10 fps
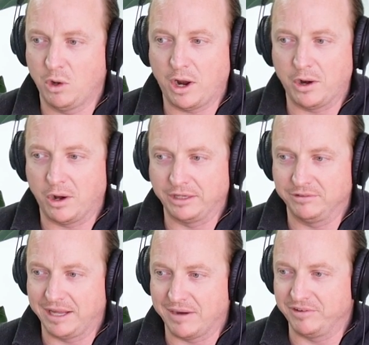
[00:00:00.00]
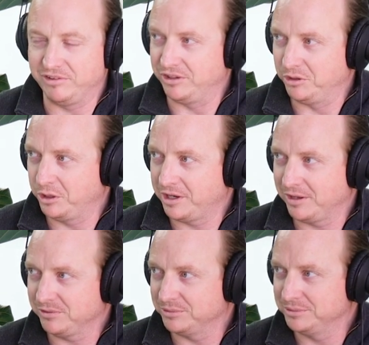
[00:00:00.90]
990 is the average in
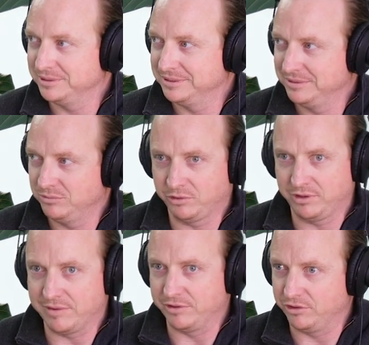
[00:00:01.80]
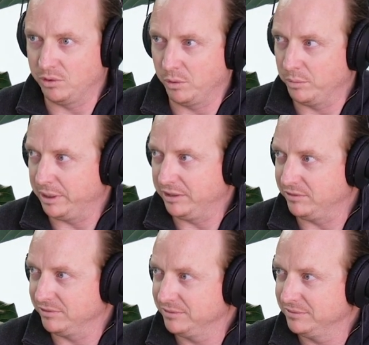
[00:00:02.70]
Newcastle. What's the average in Northern
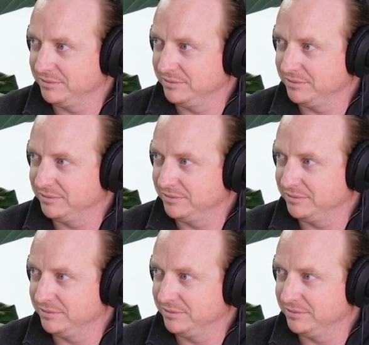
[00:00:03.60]
Beaches?